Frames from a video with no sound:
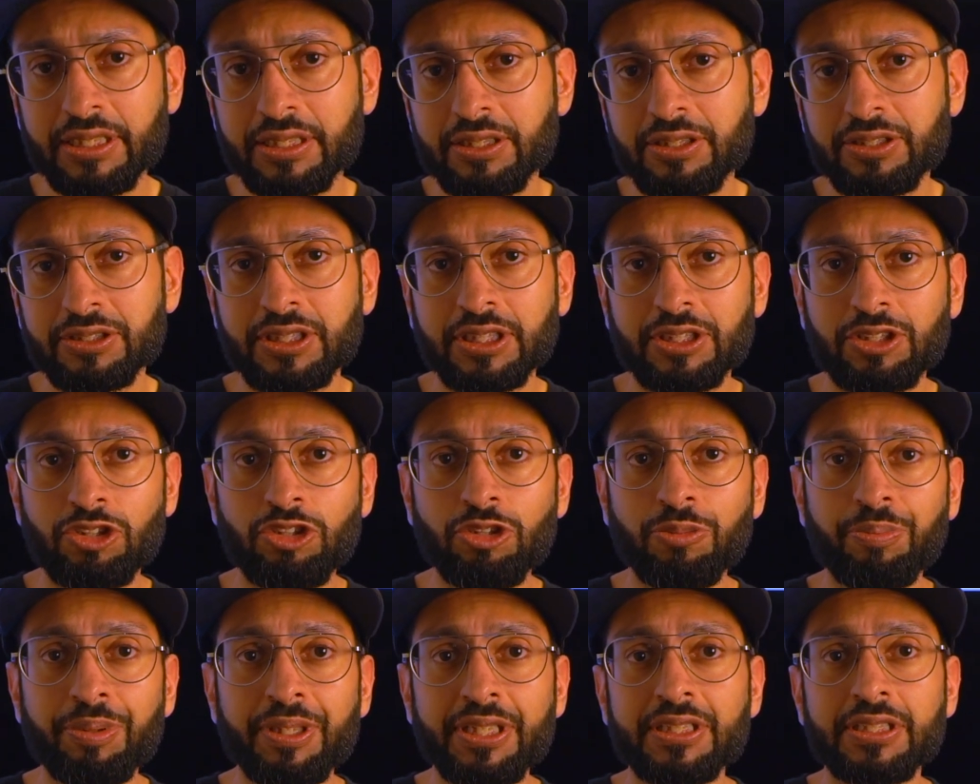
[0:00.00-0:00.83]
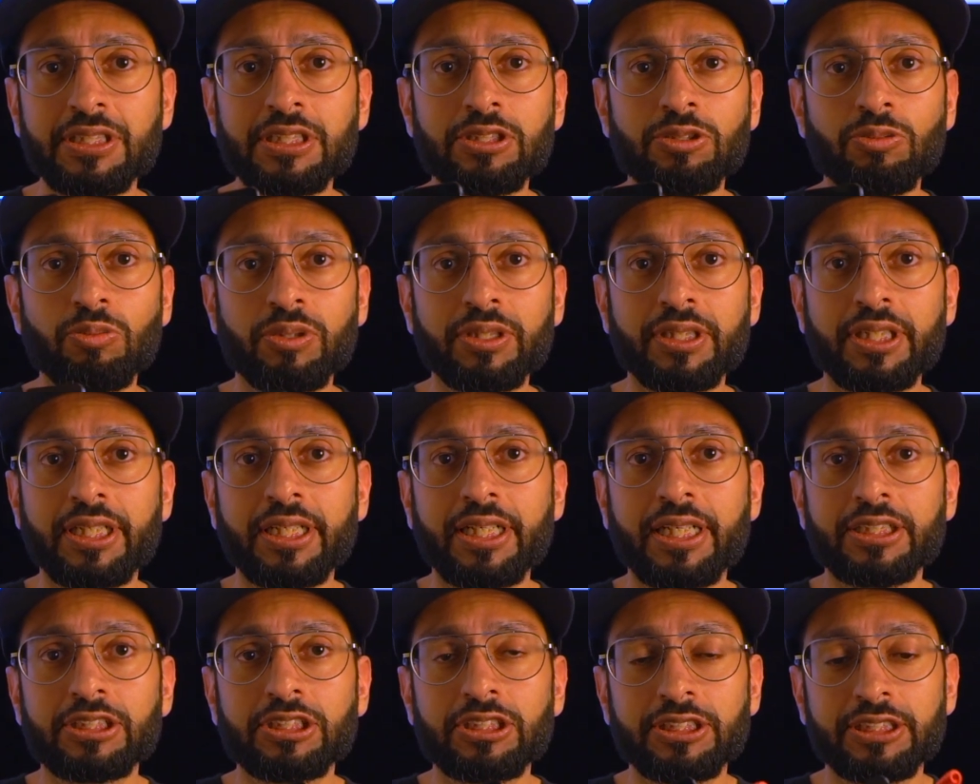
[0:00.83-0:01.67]
There's like two pieces, one that
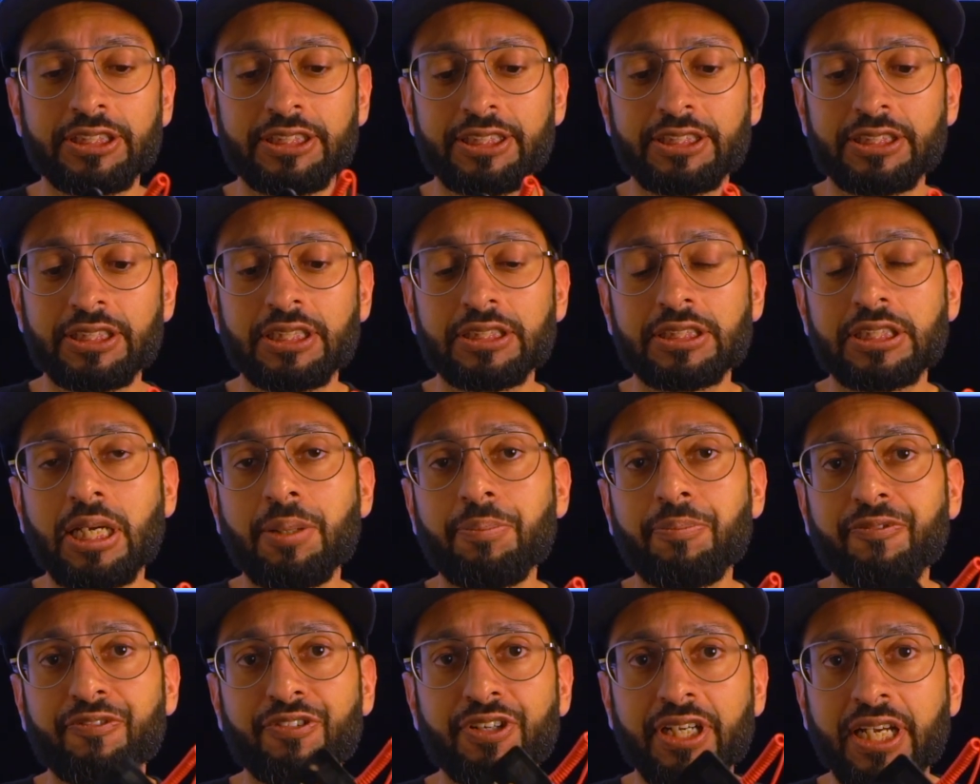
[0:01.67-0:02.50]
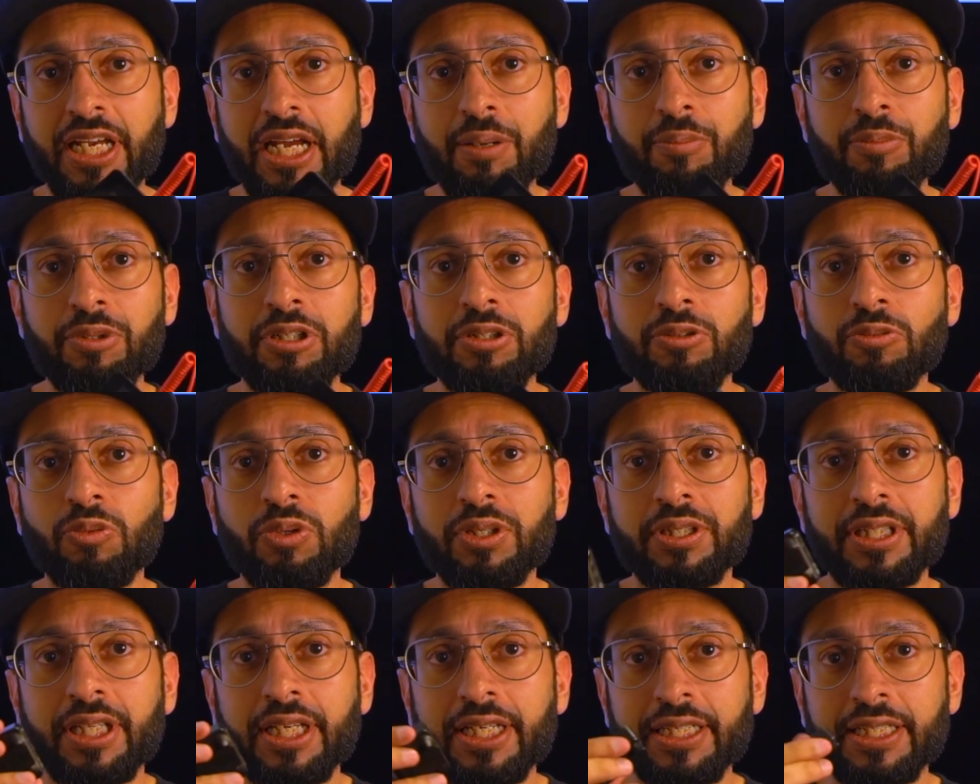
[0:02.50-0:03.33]
actually sits on top of your camera,
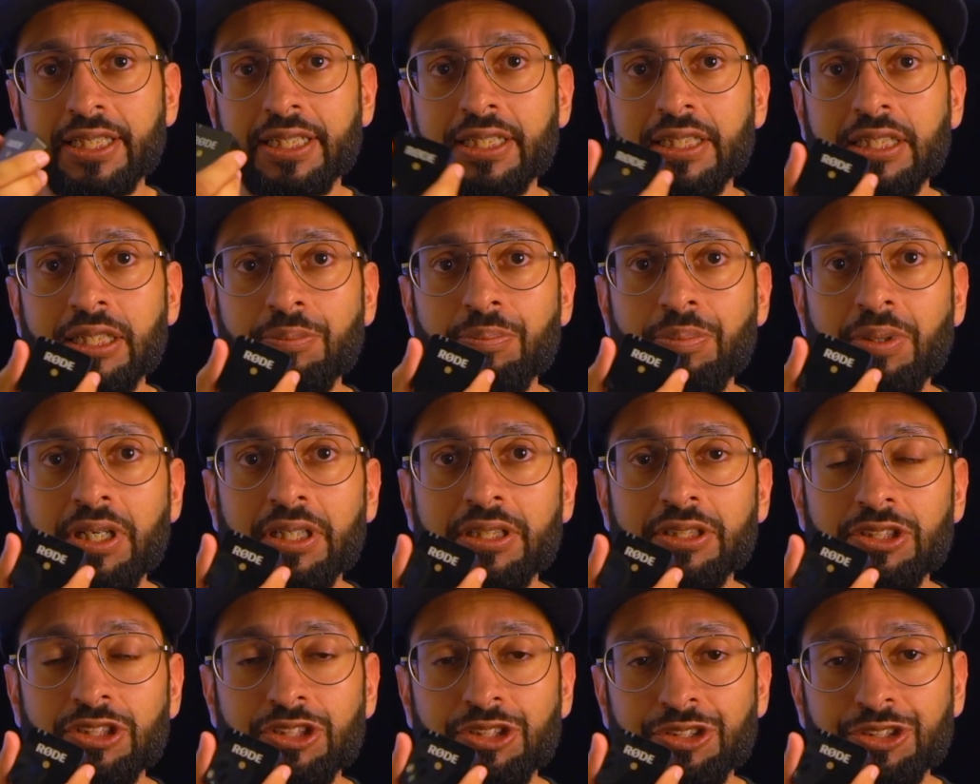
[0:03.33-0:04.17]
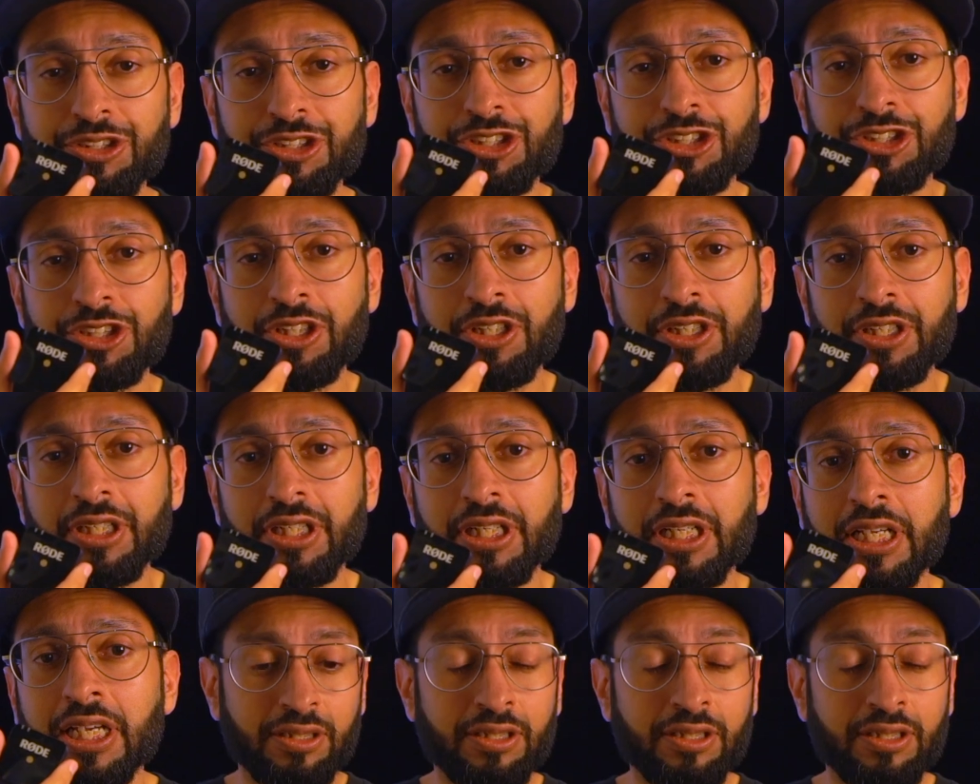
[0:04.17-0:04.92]
one that can clip onto your shirt.